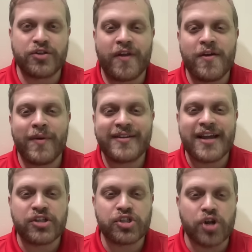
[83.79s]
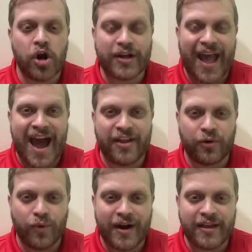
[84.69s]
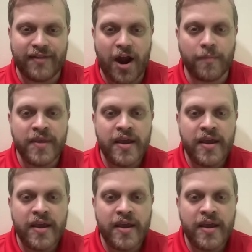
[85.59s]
So I think we can take Sark out of the running there.